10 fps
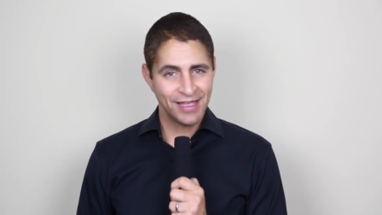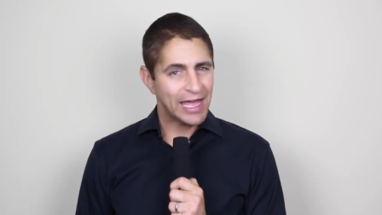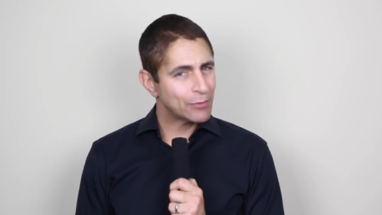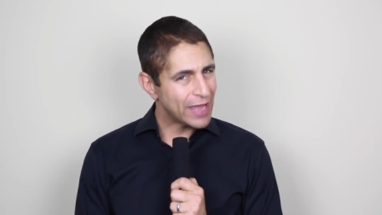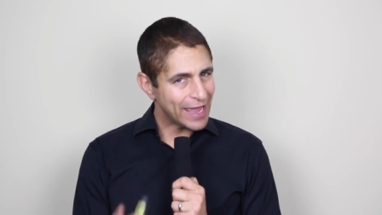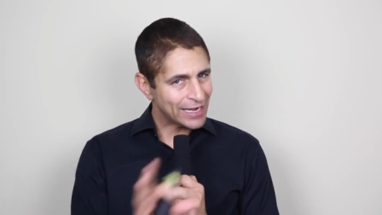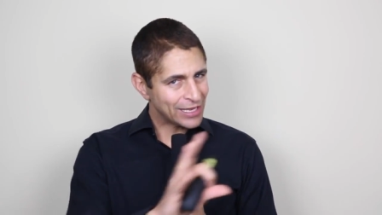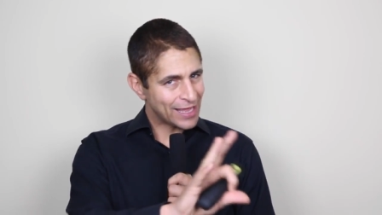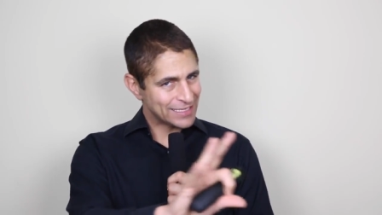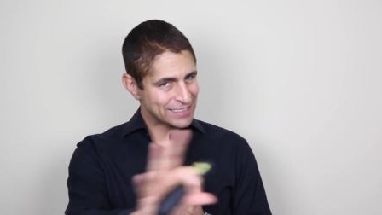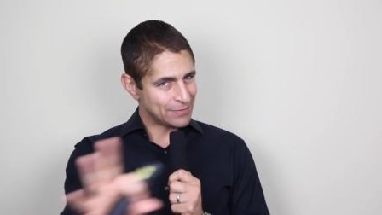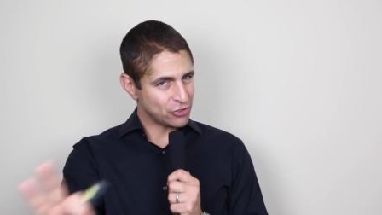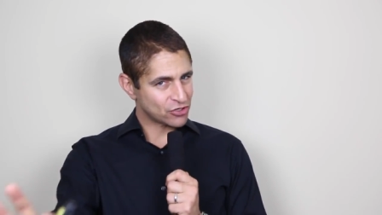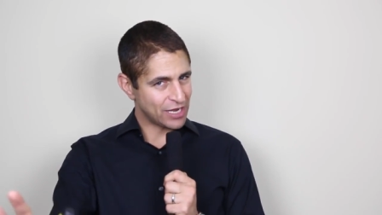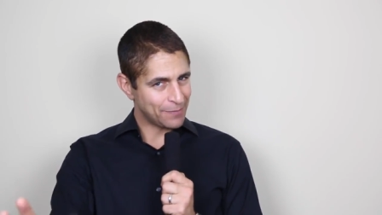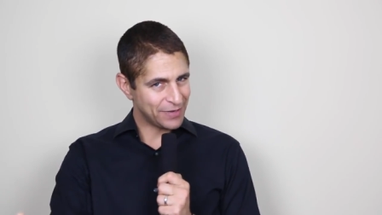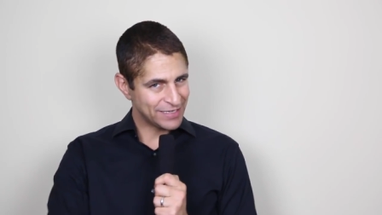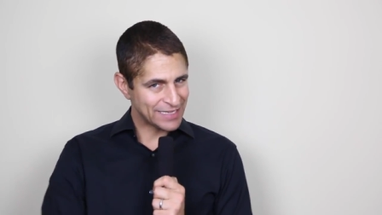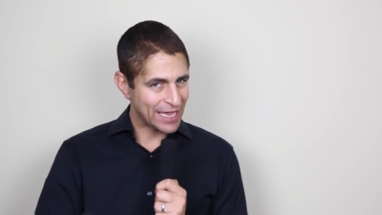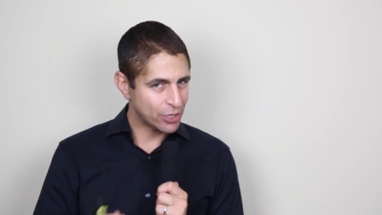How do we analyze similar
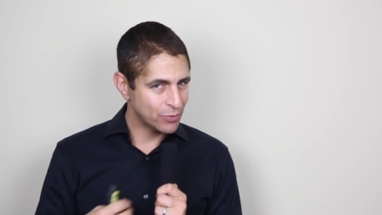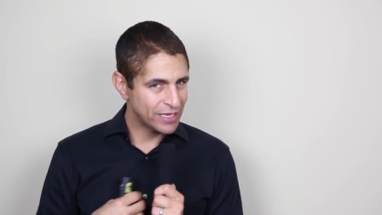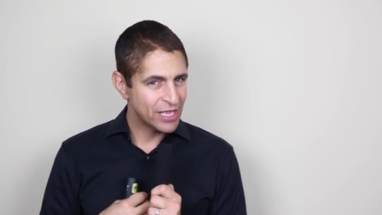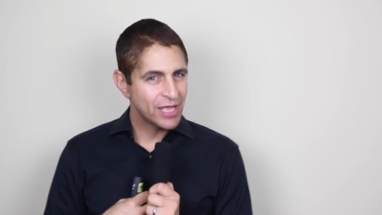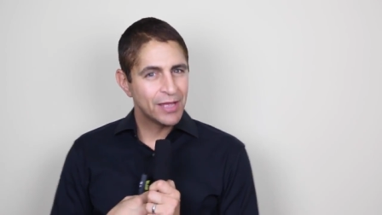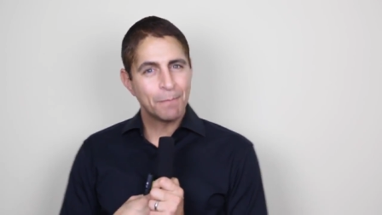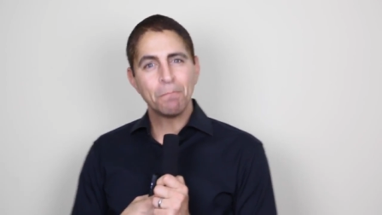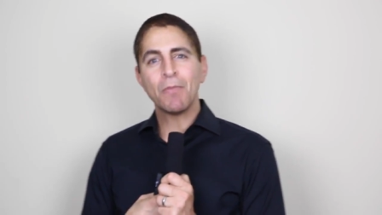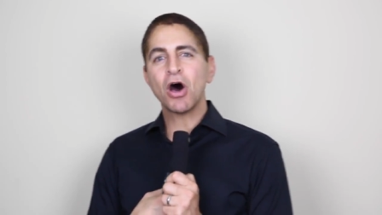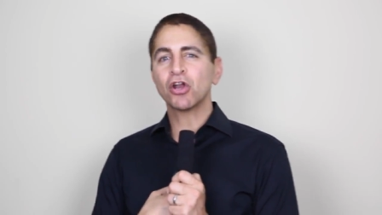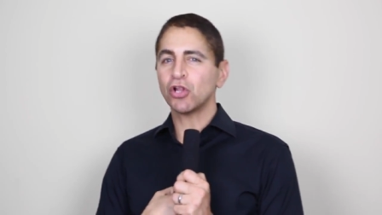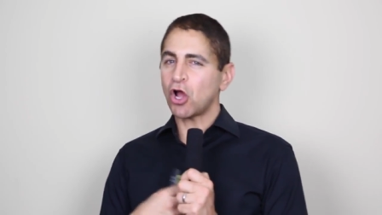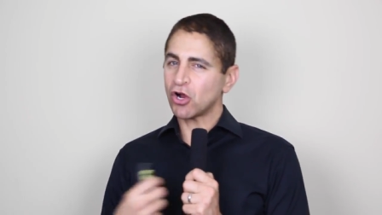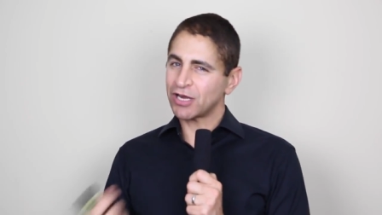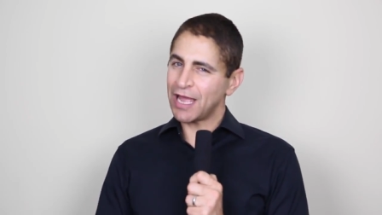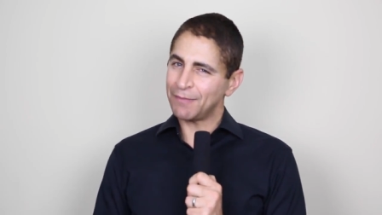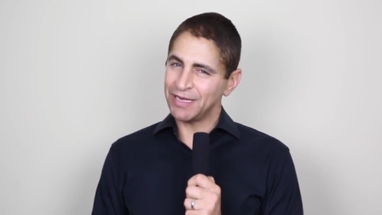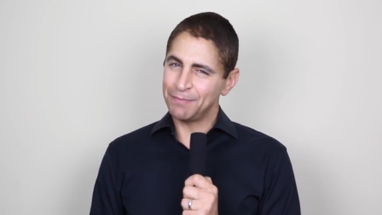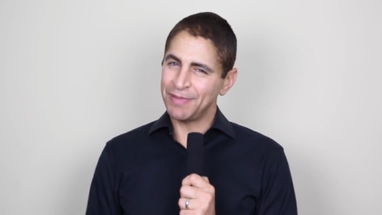companies? How do we model our company